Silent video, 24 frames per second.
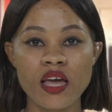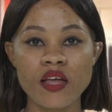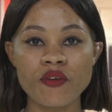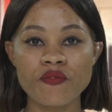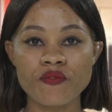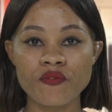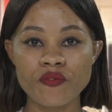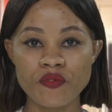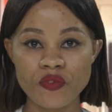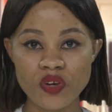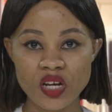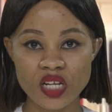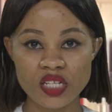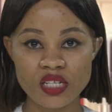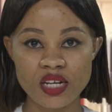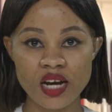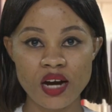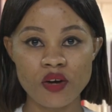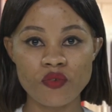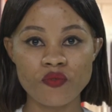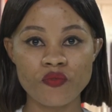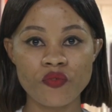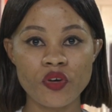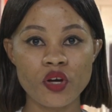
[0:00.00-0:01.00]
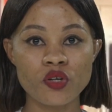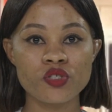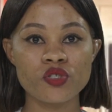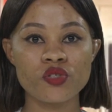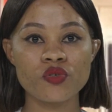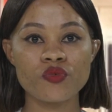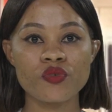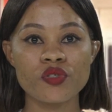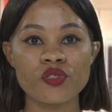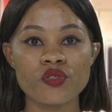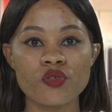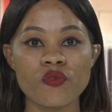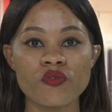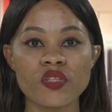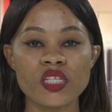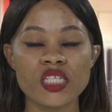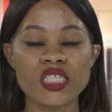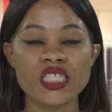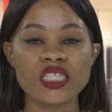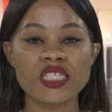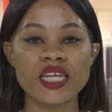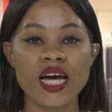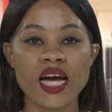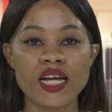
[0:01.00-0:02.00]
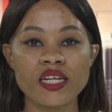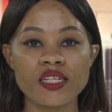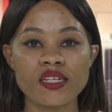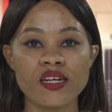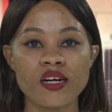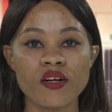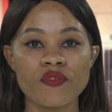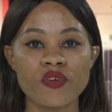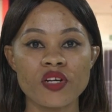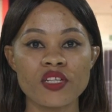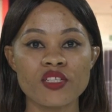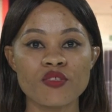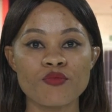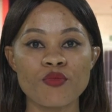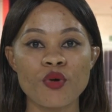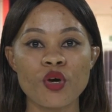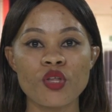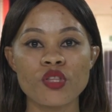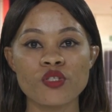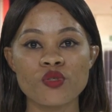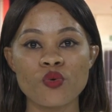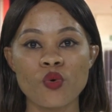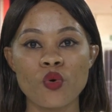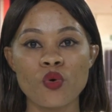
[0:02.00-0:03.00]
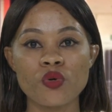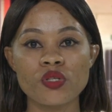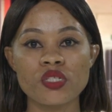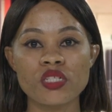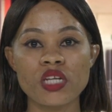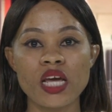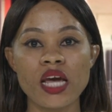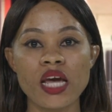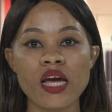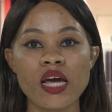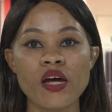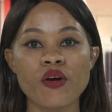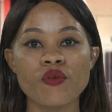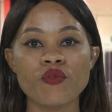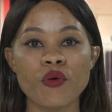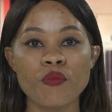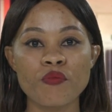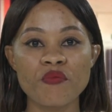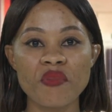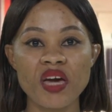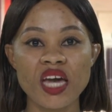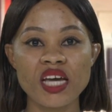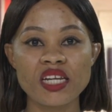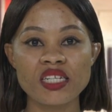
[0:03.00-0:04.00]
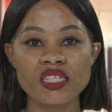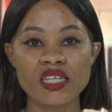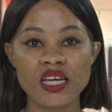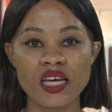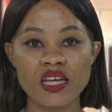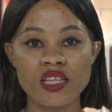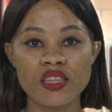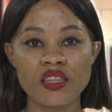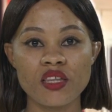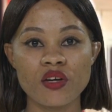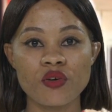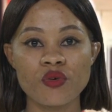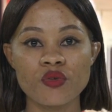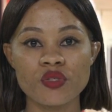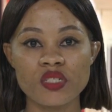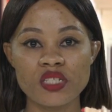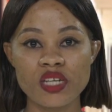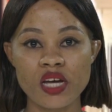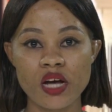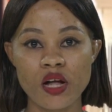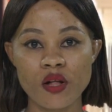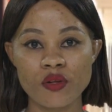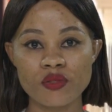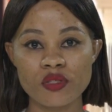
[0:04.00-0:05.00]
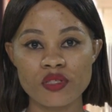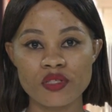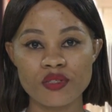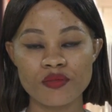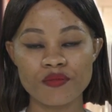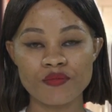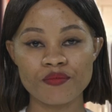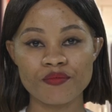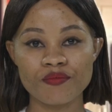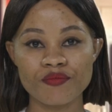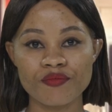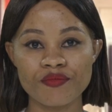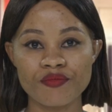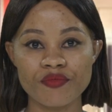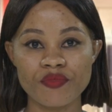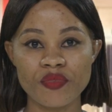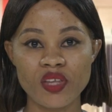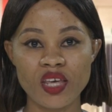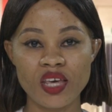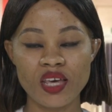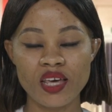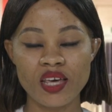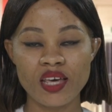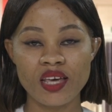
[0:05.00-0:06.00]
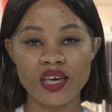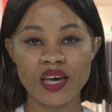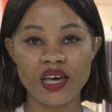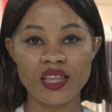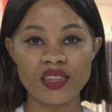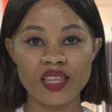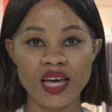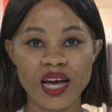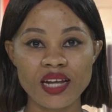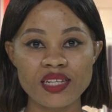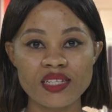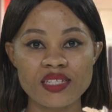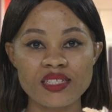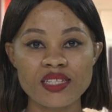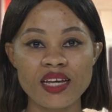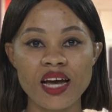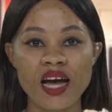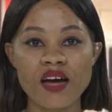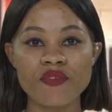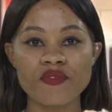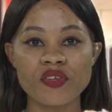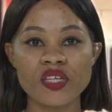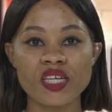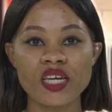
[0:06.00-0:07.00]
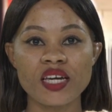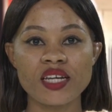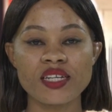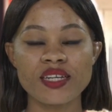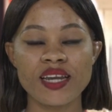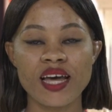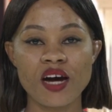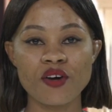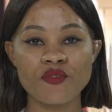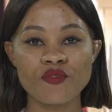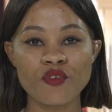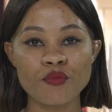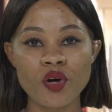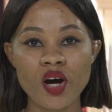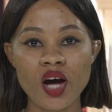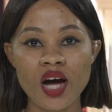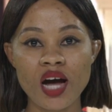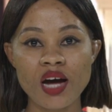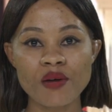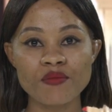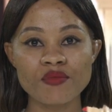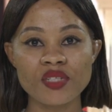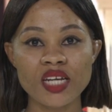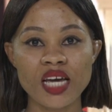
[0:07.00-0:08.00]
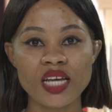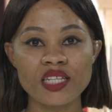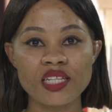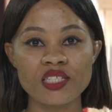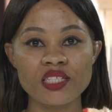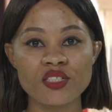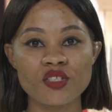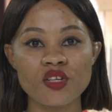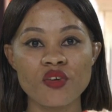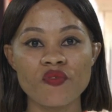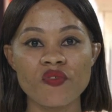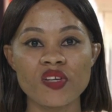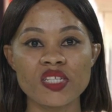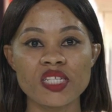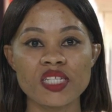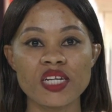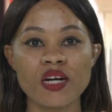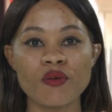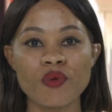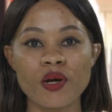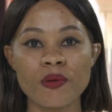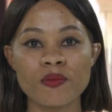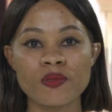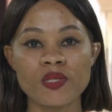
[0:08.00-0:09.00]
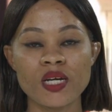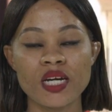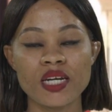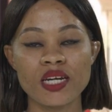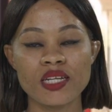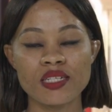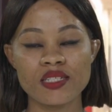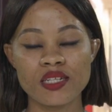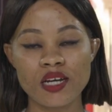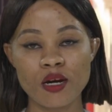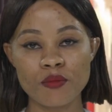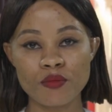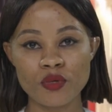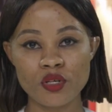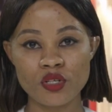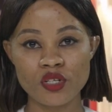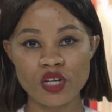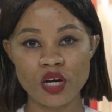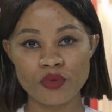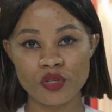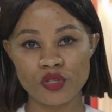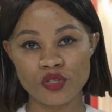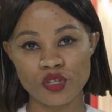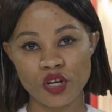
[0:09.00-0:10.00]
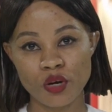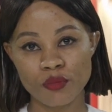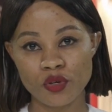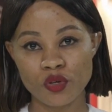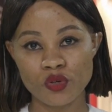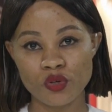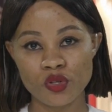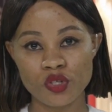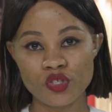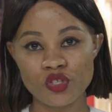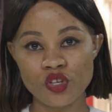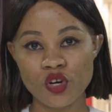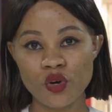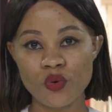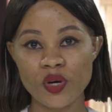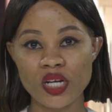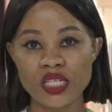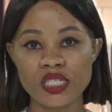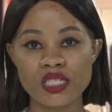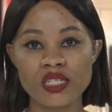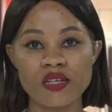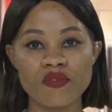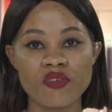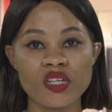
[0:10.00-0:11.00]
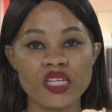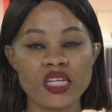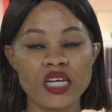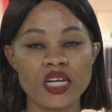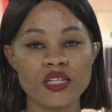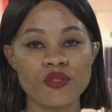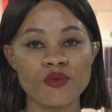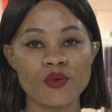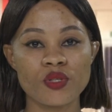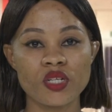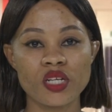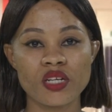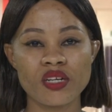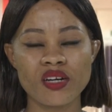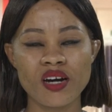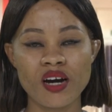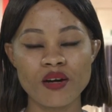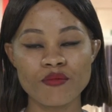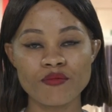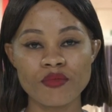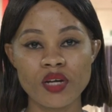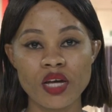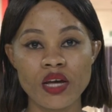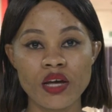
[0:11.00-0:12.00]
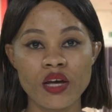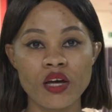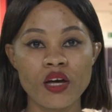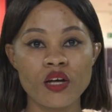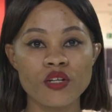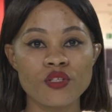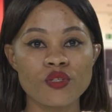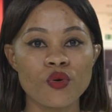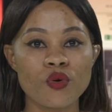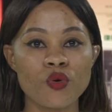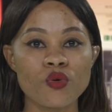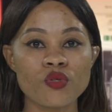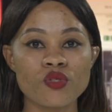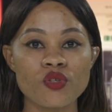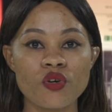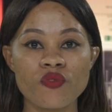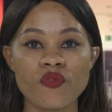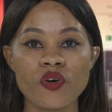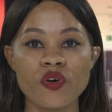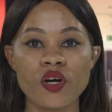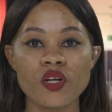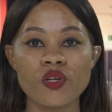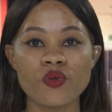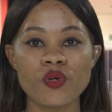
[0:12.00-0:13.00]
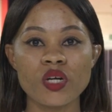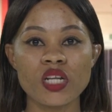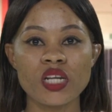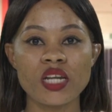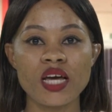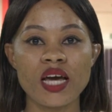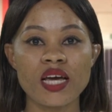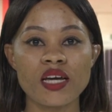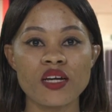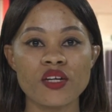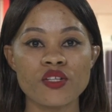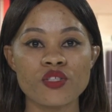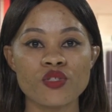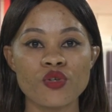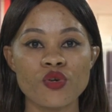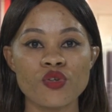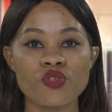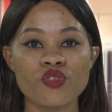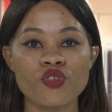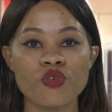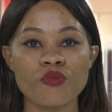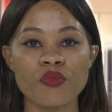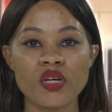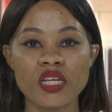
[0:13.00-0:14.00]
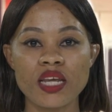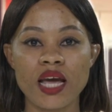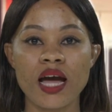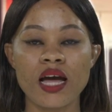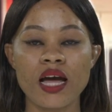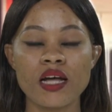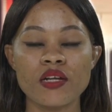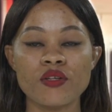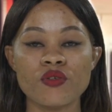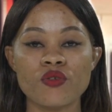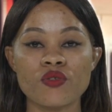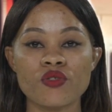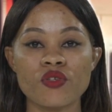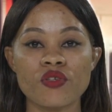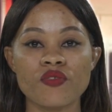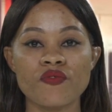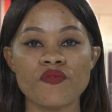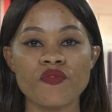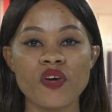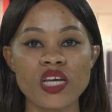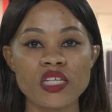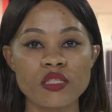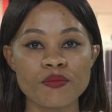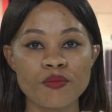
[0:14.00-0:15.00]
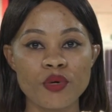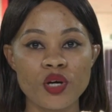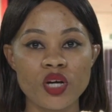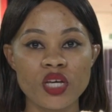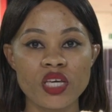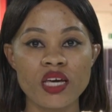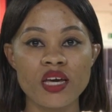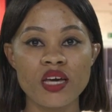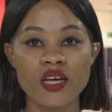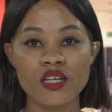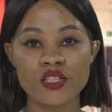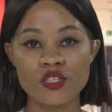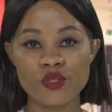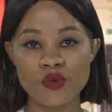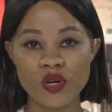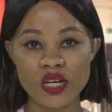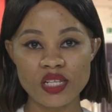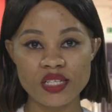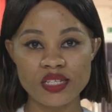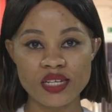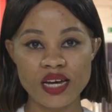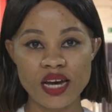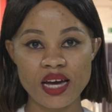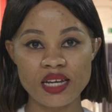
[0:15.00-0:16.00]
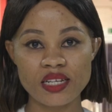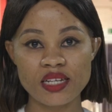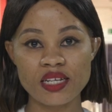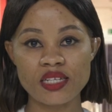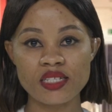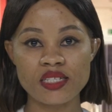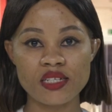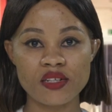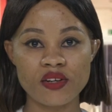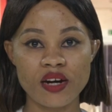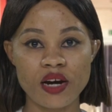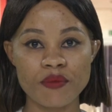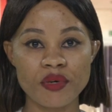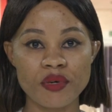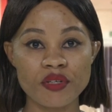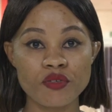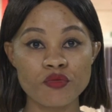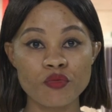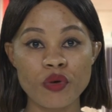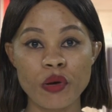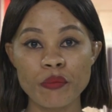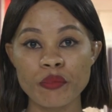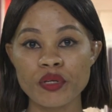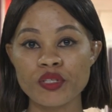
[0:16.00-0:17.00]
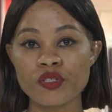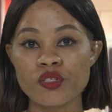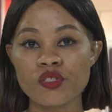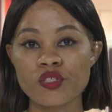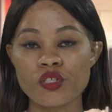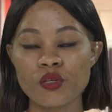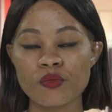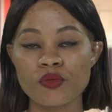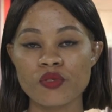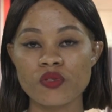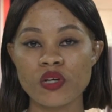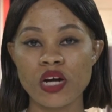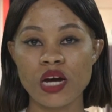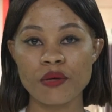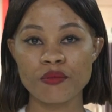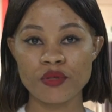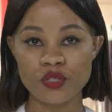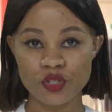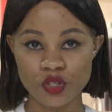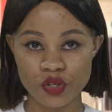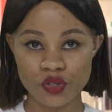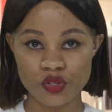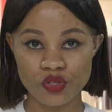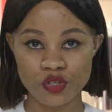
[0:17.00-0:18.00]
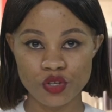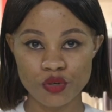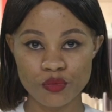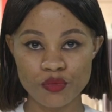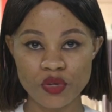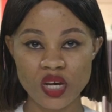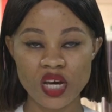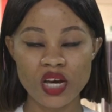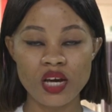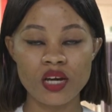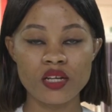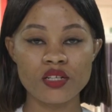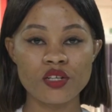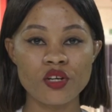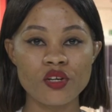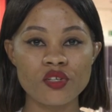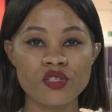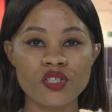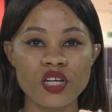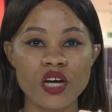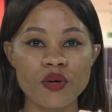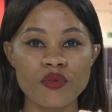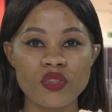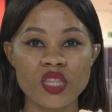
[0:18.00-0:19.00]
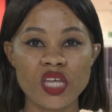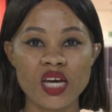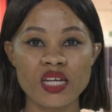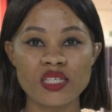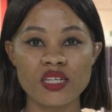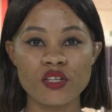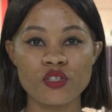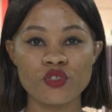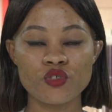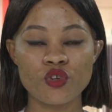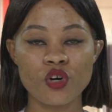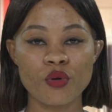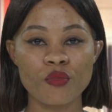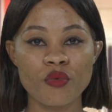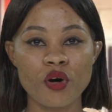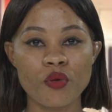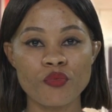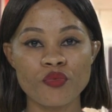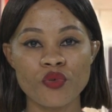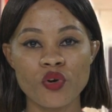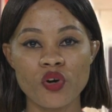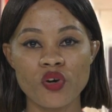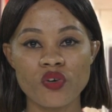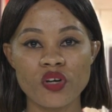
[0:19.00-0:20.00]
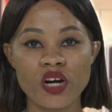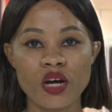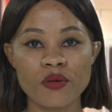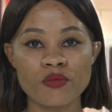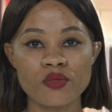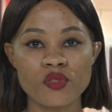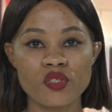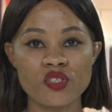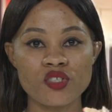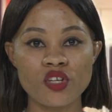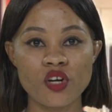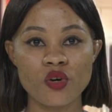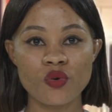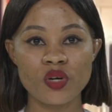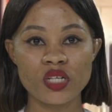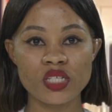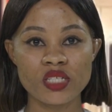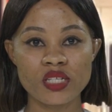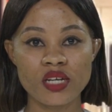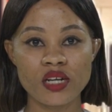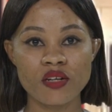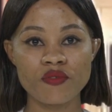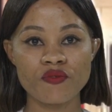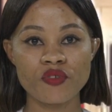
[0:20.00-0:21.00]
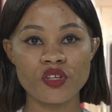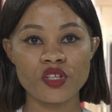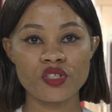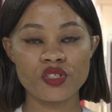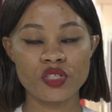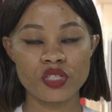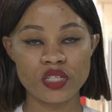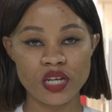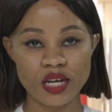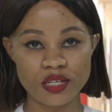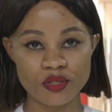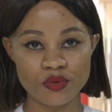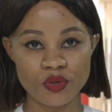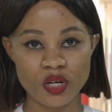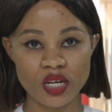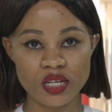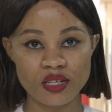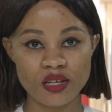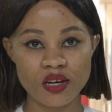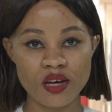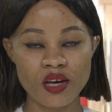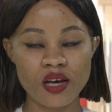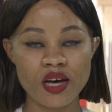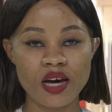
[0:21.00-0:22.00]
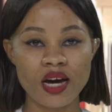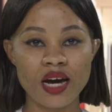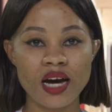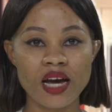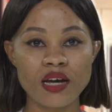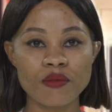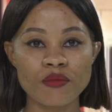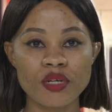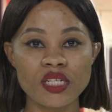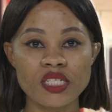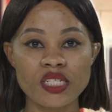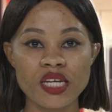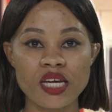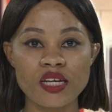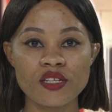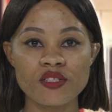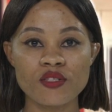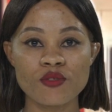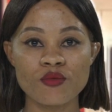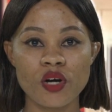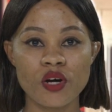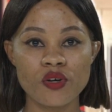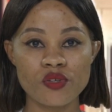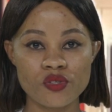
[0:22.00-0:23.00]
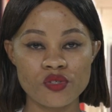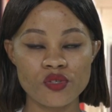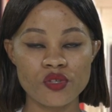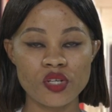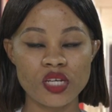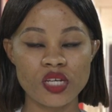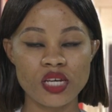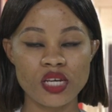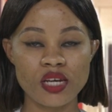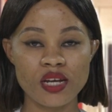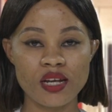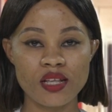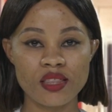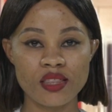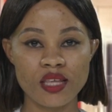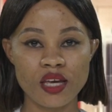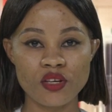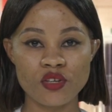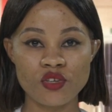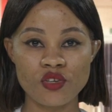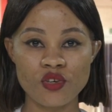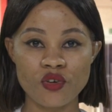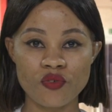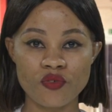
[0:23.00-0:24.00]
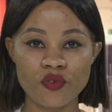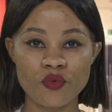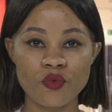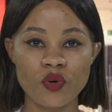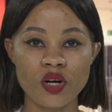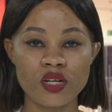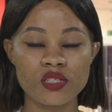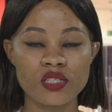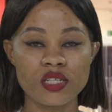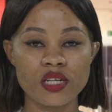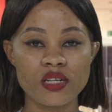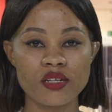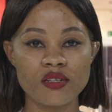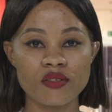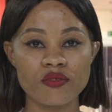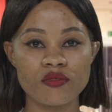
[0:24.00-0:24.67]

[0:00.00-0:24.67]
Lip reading: Freetown failed to resolve the standoff as both squads remained in their hotels. And that is Africa Now. For more updates, do visit our website at www.tostvnetwork.com. Do also follow and like our social media handles on Facebook, Twitter and Instagram. And remember to subscribe on YouTube. Do stay with us and enjoy more programs on TOS Television Network. I am Adesuwa Osuyi. Thank you for watching.